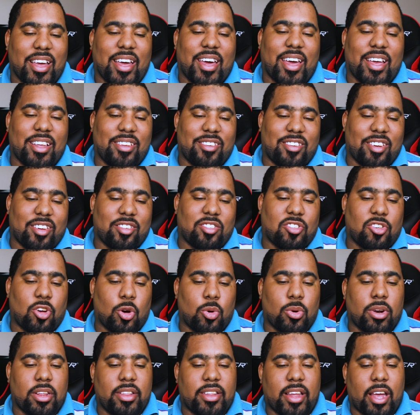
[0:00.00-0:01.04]
and just
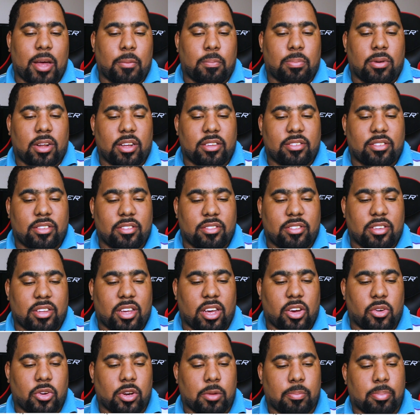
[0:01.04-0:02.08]
go to Net Plus and
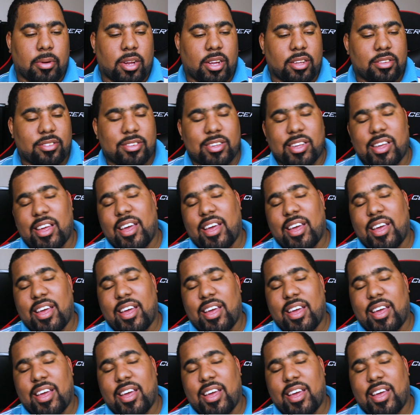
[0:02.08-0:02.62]
Security Plus?